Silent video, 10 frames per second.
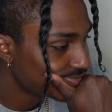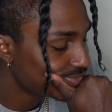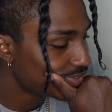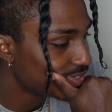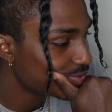
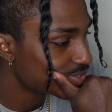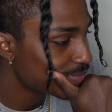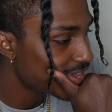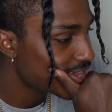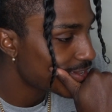He was
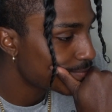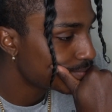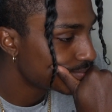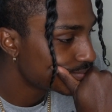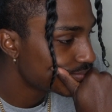mad.
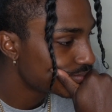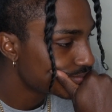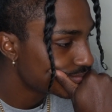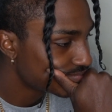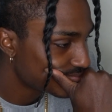
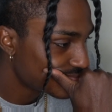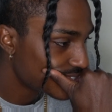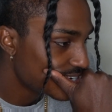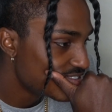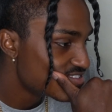
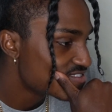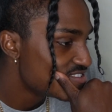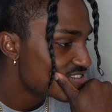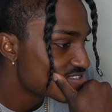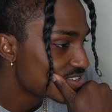Are you
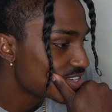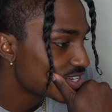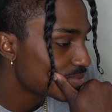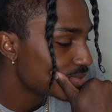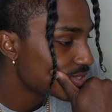fucking
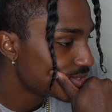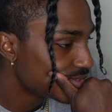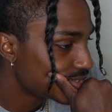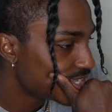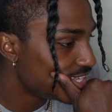kidding me?
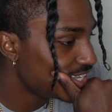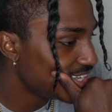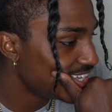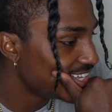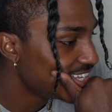Are
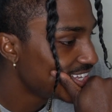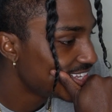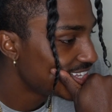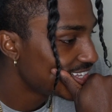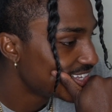you fucking
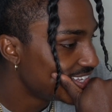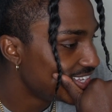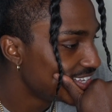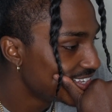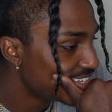serious?
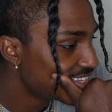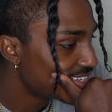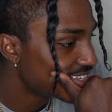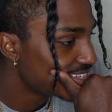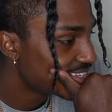
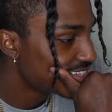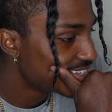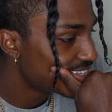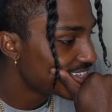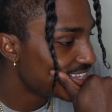
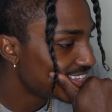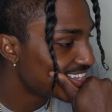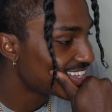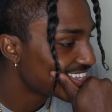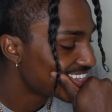
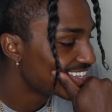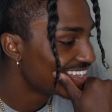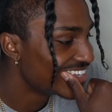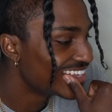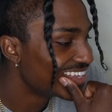Making our dad
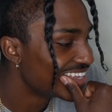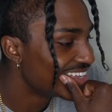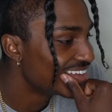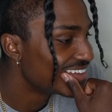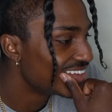think he
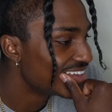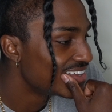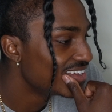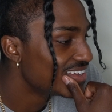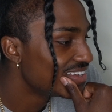stuck his finger
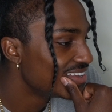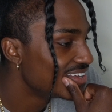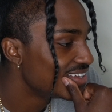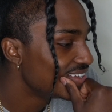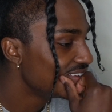in our
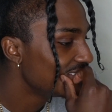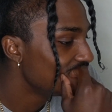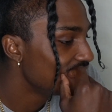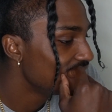puppy's butt.